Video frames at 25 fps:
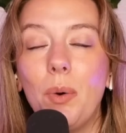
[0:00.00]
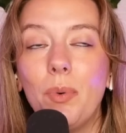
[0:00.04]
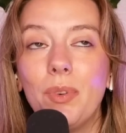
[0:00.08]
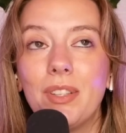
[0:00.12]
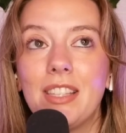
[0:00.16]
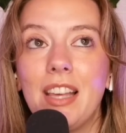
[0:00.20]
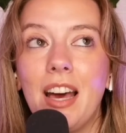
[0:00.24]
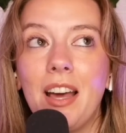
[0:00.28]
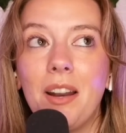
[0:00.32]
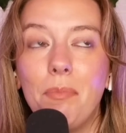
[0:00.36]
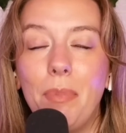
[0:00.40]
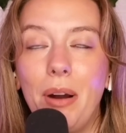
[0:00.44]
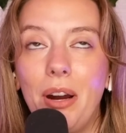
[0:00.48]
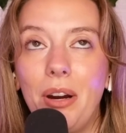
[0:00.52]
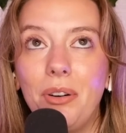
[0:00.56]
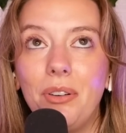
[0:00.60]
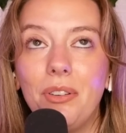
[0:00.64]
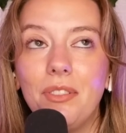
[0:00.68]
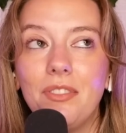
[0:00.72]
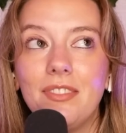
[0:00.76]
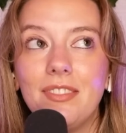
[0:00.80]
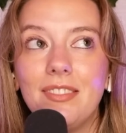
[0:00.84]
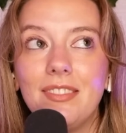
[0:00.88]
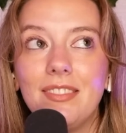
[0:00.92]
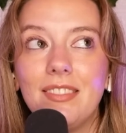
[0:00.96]
was that about?
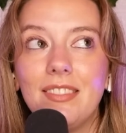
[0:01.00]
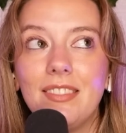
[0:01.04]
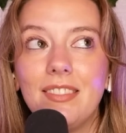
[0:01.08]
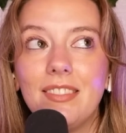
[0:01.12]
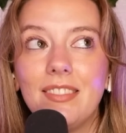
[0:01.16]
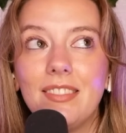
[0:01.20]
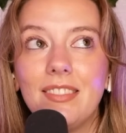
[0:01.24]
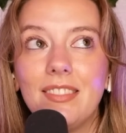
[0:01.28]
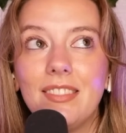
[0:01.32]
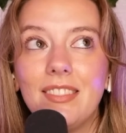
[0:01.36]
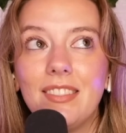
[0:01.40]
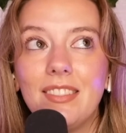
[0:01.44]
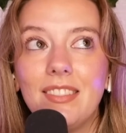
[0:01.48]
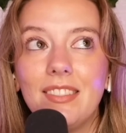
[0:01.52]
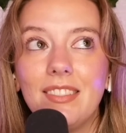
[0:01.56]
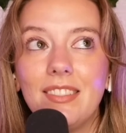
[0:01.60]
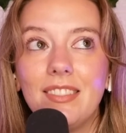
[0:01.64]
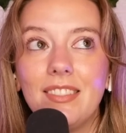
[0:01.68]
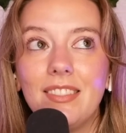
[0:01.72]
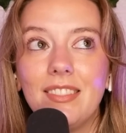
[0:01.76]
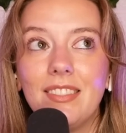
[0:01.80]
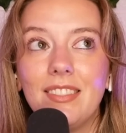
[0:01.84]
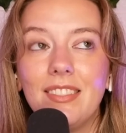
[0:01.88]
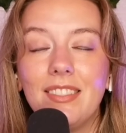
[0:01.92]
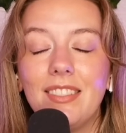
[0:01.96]

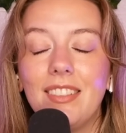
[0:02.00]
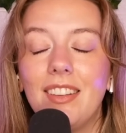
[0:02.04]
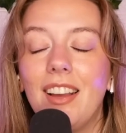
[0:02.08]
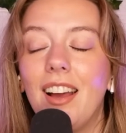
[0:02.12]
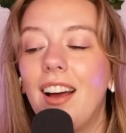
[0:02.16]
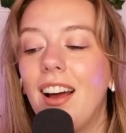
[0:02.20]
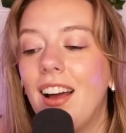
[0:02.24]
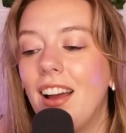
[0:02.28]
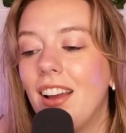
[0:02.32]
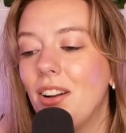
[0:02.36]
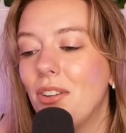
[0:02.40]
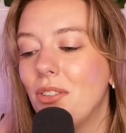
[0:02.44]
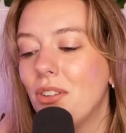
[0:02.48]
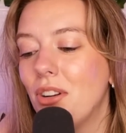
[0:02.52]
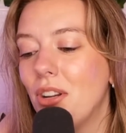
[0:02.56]
I don't